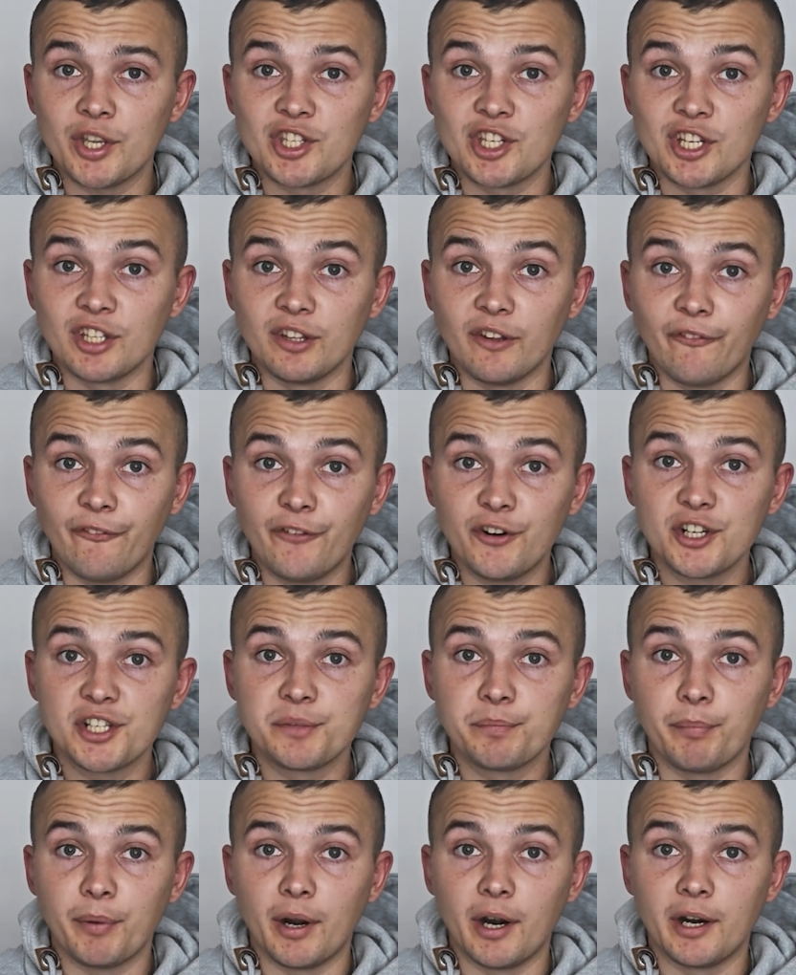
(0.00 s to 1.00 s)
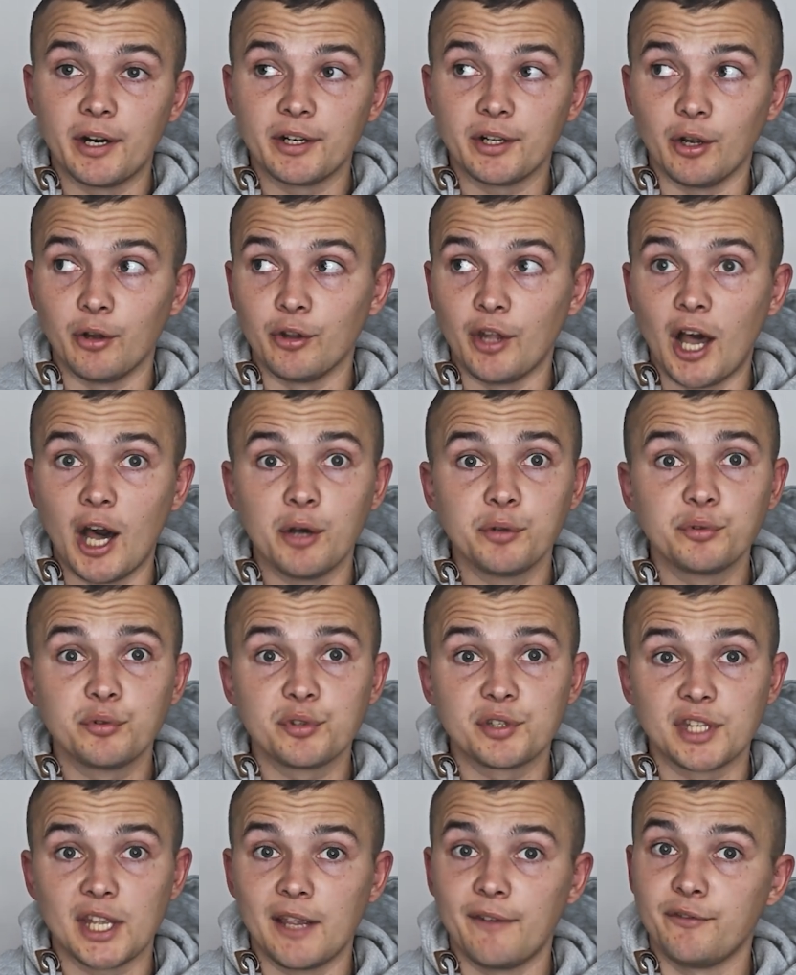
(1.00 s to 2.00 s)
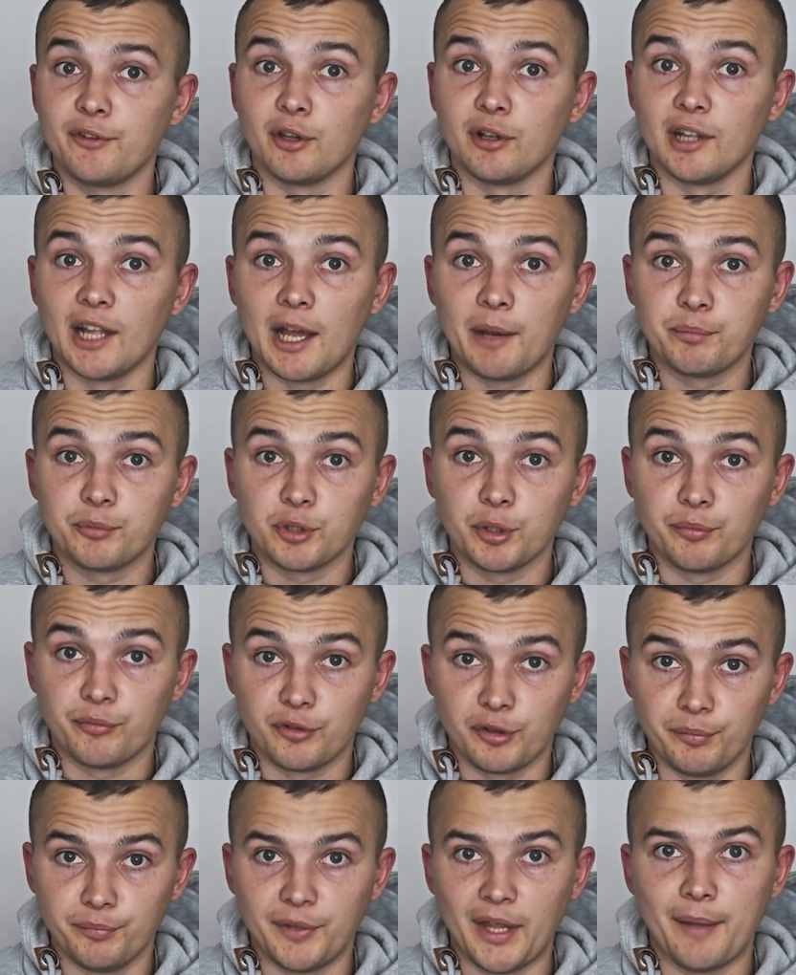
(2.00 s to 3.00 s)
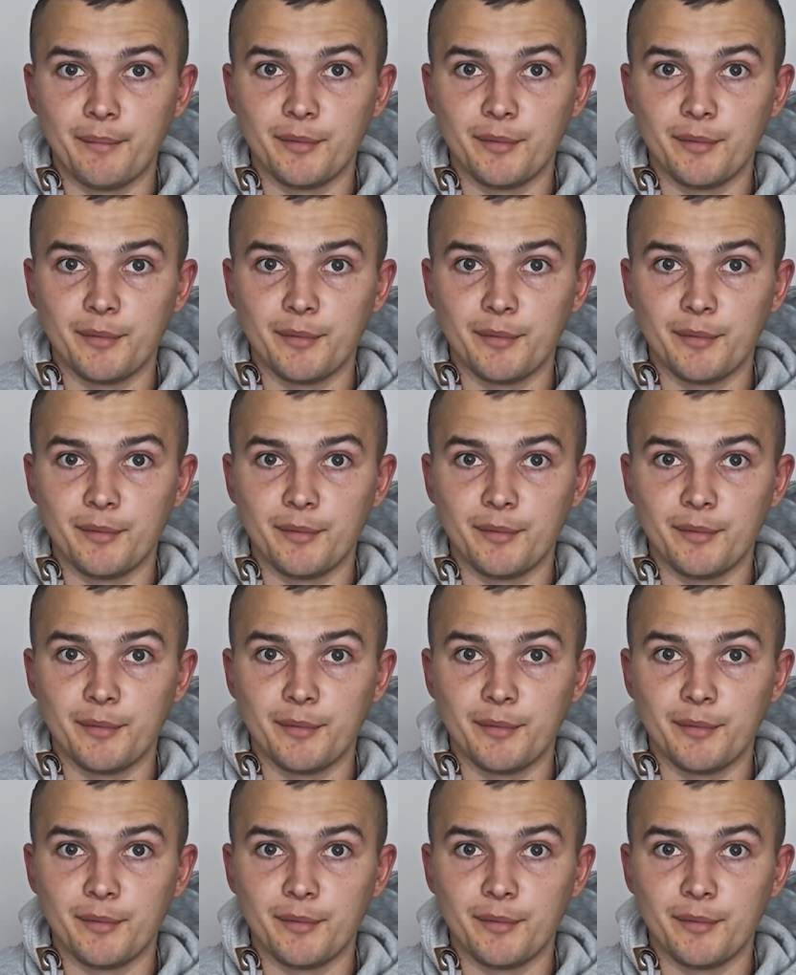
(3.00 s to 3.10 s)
watching the first part on how to save your laptop from